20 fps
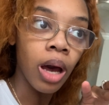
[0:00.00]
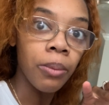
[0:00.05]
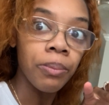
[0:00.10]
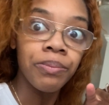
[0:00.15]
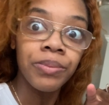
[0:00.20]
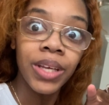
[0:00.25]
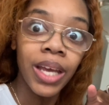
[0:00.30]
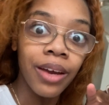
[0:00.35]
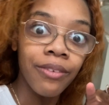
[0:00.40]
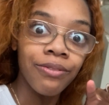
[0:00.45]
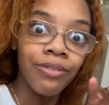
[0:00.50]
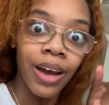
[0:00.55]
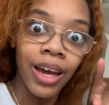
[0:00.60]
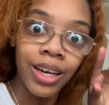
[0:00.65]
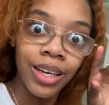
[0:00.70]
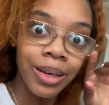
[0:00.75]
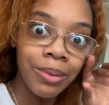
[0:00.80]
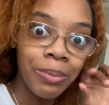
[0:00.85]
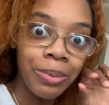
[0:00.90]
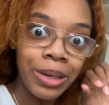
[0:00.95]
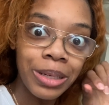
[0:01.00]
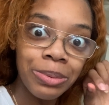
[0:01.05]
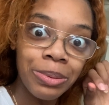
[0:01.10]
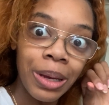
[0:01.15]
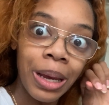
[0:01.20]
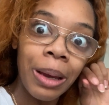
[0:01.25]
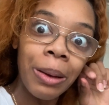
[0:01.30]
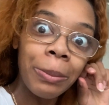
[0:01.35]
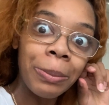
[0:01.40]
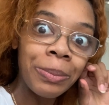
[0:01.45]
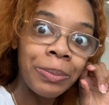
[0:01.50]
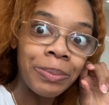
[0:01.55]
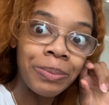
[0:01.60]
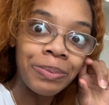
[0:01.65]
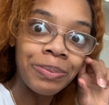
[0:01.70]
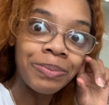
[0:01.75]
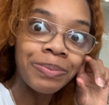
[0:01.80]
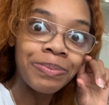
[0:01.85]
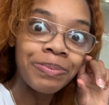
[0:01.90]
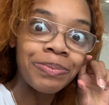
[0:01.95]
yeah, find a good breast pump
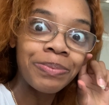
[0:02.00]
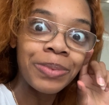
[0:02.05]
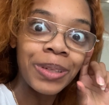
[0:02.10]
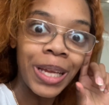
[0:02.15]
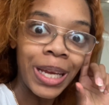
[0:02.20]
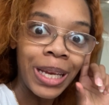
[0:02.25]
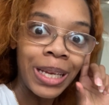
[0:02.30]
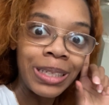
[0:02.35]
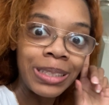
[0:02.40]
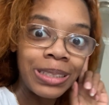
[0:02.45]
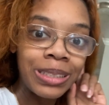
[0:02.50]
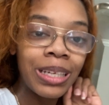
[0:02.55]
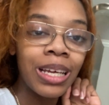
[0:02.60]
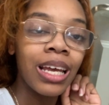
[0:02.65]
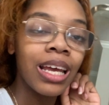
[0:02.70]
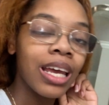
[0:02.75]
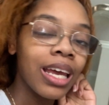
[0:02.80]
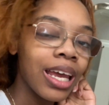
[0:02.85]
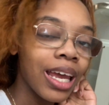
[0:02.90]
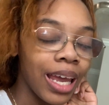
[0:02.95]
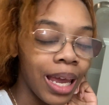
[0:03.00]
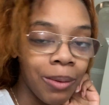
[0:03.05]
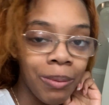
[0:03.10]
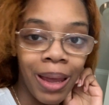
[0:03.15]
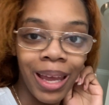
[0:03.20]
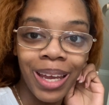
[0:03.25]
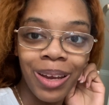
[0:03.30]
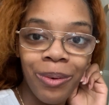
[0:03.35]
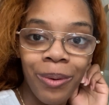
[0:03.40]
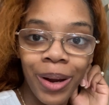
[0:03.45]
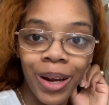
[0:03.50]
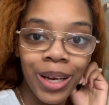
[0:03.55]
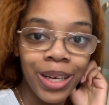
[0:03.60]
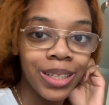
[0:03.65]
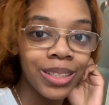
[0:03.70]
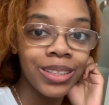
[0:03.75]
please, and make it work.